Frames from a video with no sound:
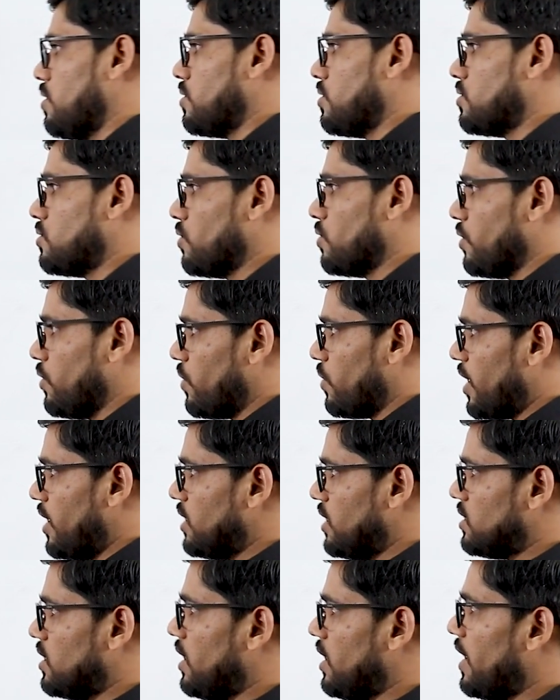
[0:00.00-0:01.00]
So you can
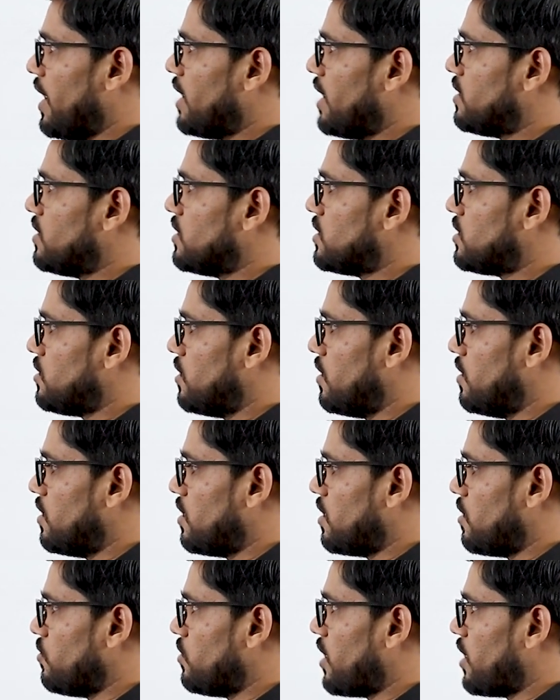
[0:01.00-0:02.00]
easily add this
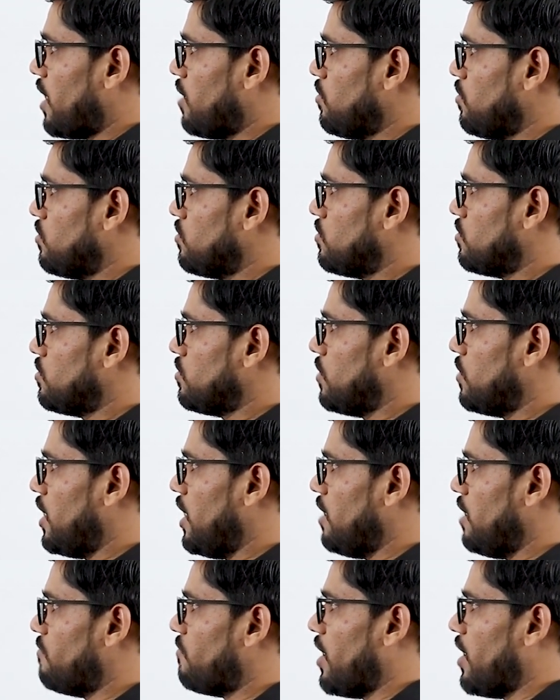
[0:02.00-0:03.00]
turnaround time
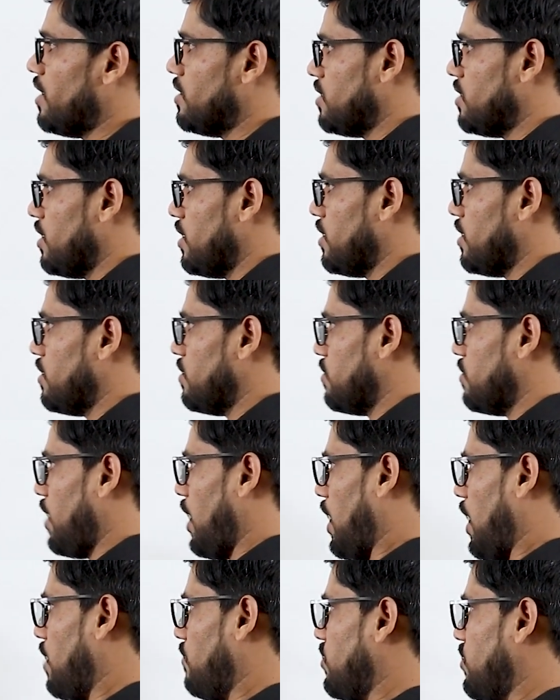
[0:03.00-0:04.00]
and find
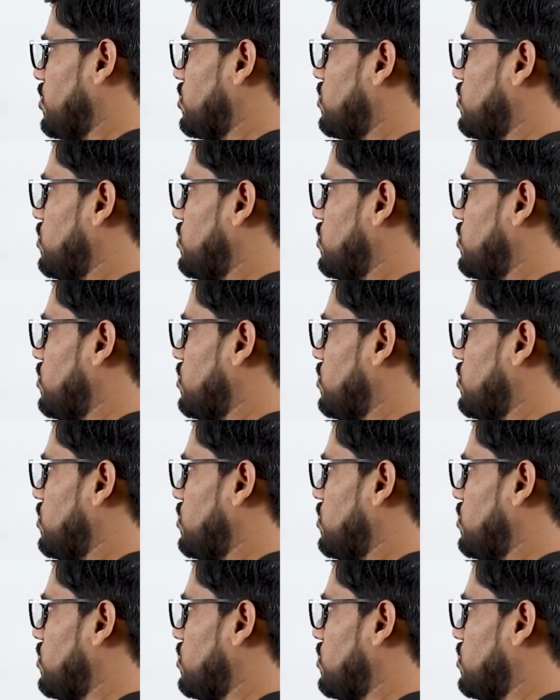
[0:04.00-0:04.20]
the average